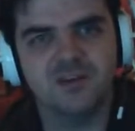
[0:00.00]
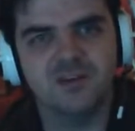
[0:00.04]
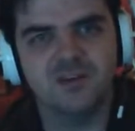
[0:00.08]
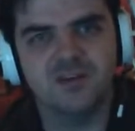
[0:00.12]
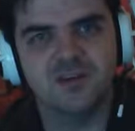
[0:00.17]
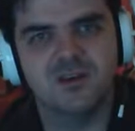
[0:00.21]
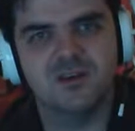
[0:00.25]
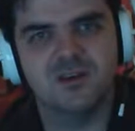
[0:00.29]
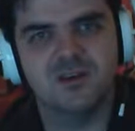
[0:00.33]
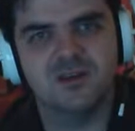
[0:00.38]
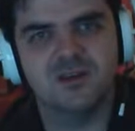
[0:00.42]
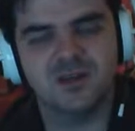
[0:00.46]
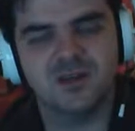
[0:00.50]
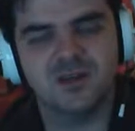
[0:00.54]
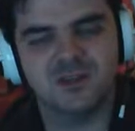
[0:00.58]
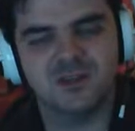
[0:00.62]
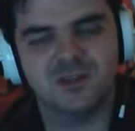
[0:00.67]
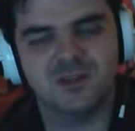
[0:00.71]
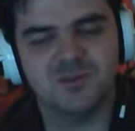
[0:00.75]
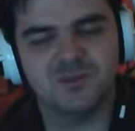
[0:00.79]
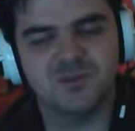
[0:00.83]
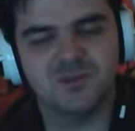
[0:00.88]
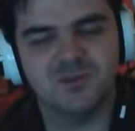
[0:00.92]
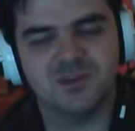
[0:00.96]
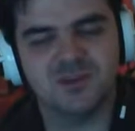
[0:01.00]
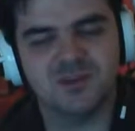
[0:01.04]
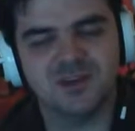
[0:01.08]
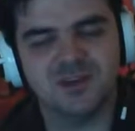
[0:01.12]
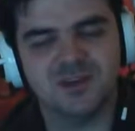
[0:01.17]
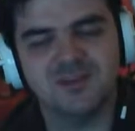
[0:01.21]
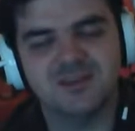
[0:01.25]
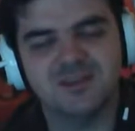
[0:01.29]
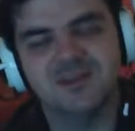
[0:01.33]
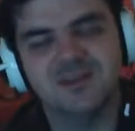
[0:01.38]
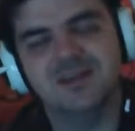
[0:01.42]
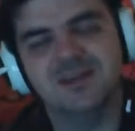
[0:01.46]
Why shouldn't we do that?
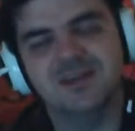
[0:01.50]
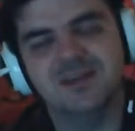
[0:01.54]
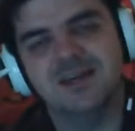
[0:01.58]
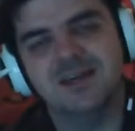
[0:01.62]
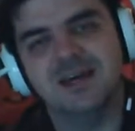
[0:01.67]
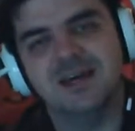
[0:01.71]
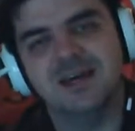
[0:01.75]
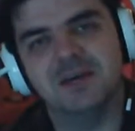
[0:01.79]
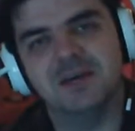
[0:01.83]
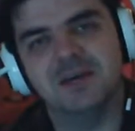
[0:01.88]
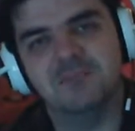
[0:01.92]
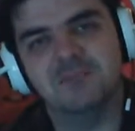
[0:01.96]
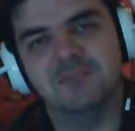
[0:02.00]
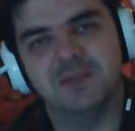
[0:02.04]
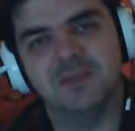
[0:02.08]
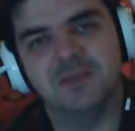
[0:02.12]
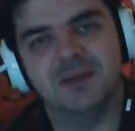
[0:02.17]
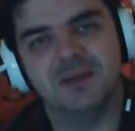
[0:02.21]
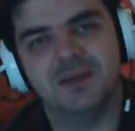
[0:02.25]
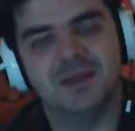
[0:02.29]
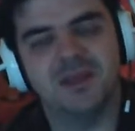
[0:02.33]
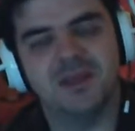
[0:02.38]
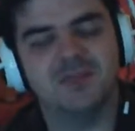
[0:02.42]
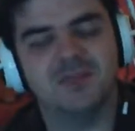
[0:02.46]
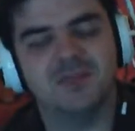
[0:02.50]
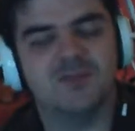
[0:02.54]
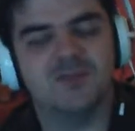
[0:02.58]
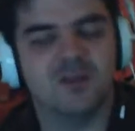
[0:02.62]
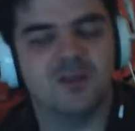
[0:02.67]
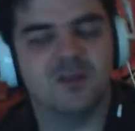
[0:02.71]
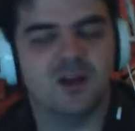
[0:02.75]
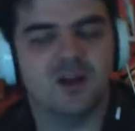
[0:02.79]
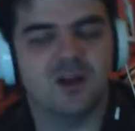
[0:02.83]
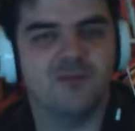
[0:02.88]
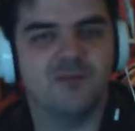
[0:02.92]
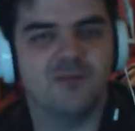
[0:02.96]
And then
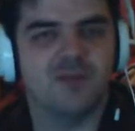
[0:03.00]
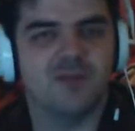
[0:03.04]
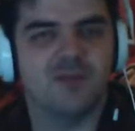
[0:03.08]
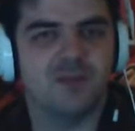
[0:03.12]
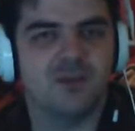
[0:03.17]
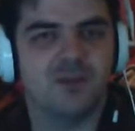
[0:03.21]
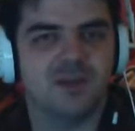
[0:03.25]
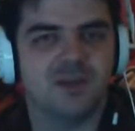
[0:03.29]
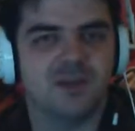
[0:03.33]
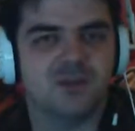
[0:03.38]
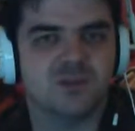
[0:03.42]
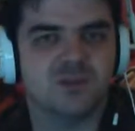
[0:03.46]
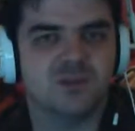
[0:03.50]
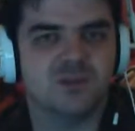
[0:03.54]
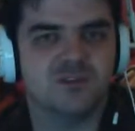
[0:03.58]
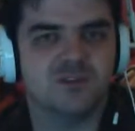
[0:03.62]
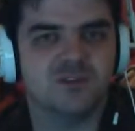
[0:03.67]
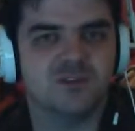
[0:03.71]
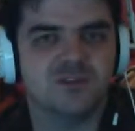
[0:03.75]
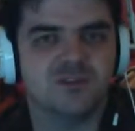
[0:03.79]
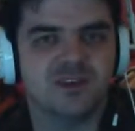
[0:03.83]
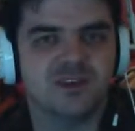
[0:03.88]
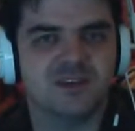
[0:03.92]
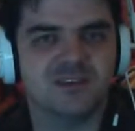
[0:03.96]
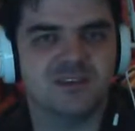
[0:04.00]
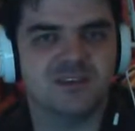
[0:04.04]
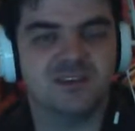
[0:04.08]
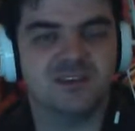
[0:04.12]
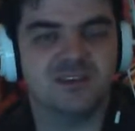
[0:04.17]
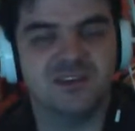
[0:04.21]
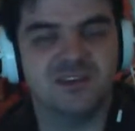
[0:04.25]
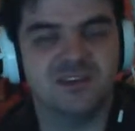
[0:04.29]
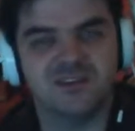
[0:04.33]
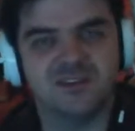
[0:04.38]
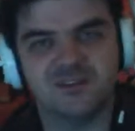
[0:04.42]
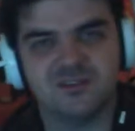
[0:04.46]
following weeks we'll do things like
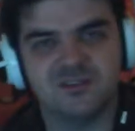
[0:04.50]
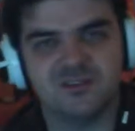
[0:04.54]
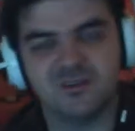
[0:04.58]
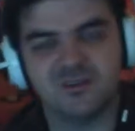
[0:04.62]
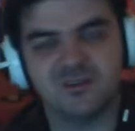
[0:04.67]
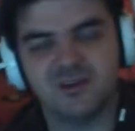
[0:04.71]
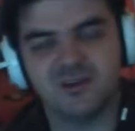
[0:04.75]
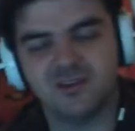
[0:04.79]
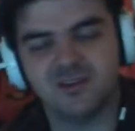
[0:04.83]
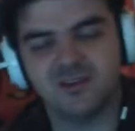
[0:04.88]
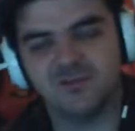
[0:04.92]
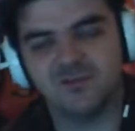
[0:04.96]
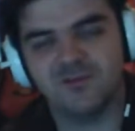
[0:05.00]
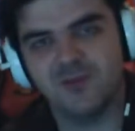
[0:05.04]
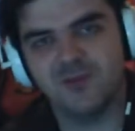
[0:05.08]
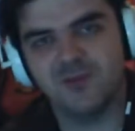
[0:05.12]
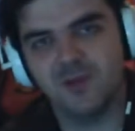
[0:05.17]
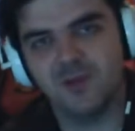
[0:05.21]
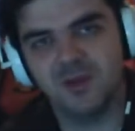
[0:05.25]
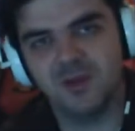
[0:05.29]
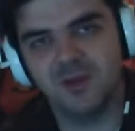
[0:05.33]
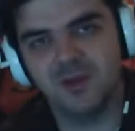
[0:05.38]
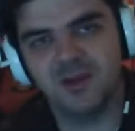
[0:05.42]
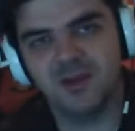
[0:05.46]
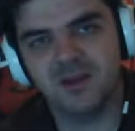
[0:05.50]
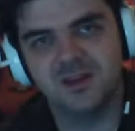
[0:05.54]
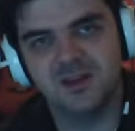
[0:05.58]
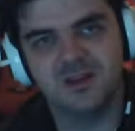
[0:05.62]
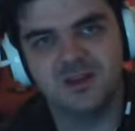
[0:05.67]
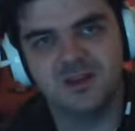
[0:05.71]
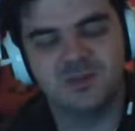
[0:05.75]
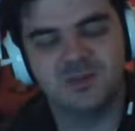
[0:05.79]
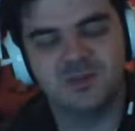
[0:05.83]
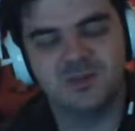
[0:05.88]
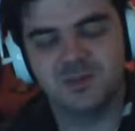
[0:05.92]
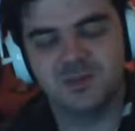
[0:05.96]
changing the subject to the formula,
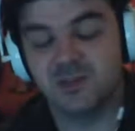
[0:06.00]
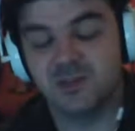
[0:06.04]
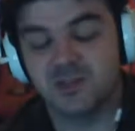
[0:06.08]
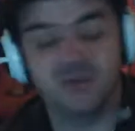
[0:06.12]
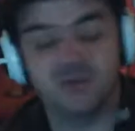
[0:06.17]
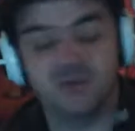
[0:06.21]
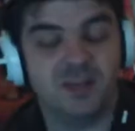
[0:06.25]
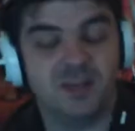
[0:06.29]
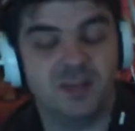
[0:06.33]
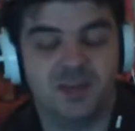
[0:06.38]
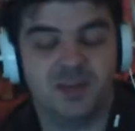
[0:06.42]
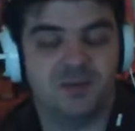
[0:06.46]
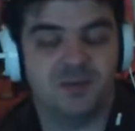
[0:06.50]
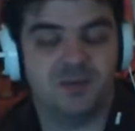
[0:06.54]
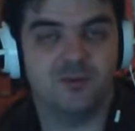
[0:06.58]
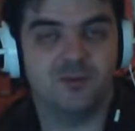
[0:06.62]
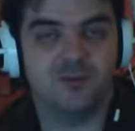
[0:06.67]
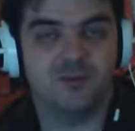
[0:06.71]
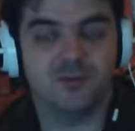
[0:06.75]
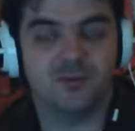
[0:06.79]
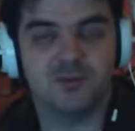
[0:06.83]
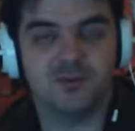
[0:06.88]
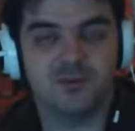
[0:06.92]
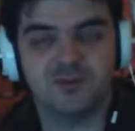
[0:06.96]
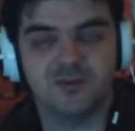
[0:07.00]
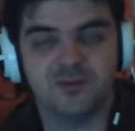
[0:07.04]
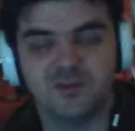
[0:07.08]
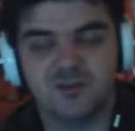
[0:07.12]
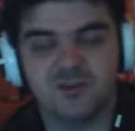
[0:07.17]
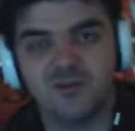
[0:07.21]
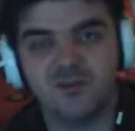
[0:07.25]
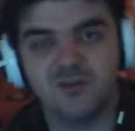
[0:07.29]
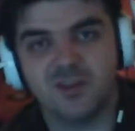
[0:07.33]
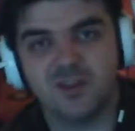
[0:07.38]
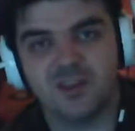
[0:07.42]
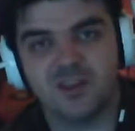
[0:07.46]
which you'll really hate me for because an awful
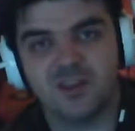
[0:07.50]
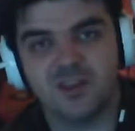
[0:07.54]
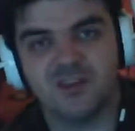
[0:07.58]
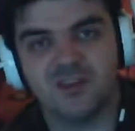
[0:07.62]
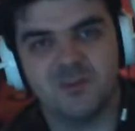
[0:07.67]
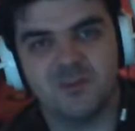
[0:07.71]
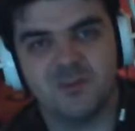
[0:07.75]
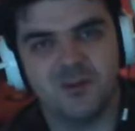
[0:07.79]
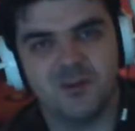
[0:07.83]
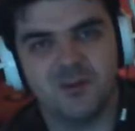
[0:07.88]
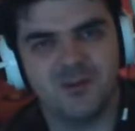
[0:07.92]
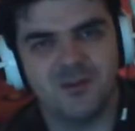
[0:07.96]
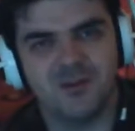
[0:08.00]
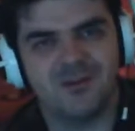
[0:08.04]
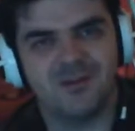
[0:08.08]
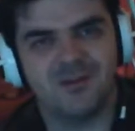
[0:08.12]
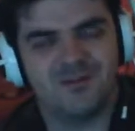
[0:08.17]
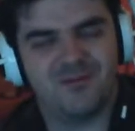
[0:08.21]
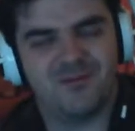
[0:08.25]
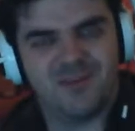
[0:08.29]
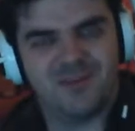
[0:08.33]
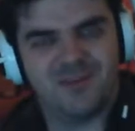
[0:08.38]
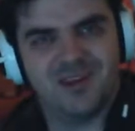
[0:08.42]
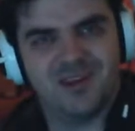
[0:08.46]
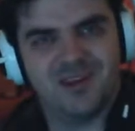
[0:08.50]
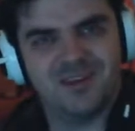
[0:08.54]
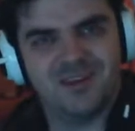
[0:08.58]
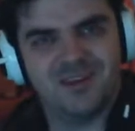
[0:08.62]
lot of that's about feeling